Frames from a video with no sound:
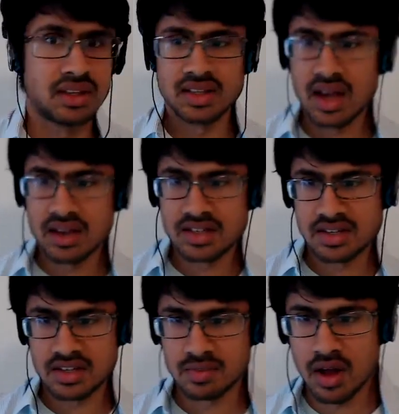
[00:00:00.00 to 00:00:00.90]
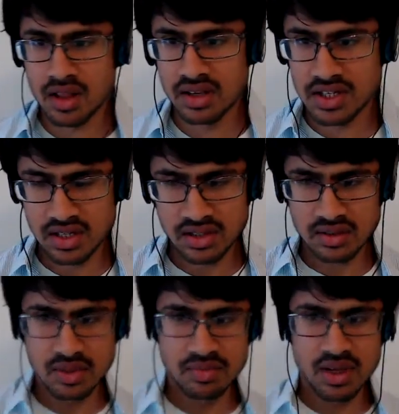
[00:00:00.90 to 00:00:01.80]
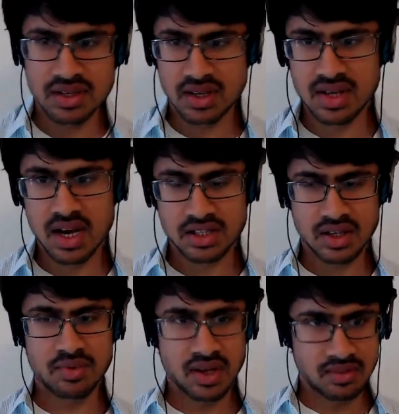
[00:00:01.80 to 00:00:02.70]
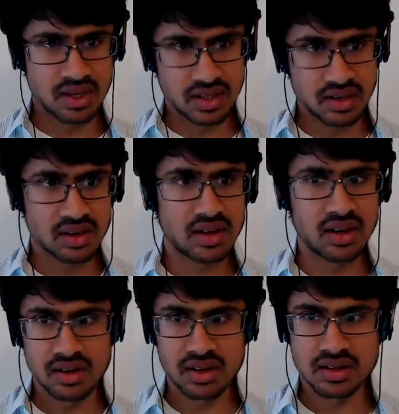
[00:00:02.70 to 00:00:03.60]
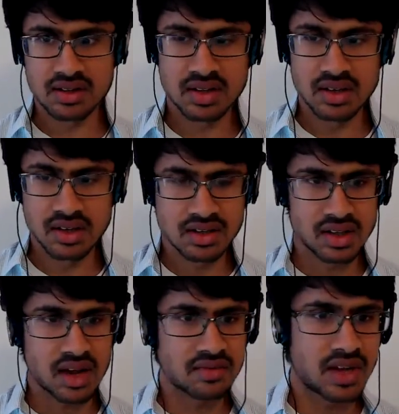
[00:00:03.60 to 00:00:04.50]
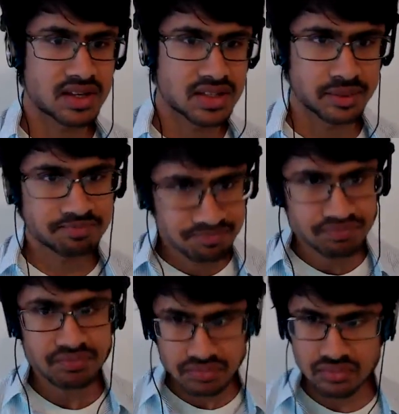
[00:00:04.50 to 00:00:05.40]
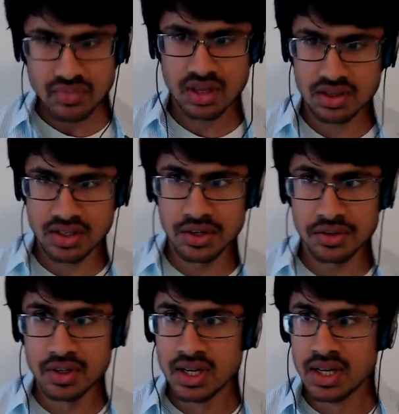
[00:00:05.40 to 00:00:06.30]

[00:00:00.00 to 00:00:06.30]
not just a small addition to Bisq. It's actually a pretty big deal, and it needs a lot of testing. So,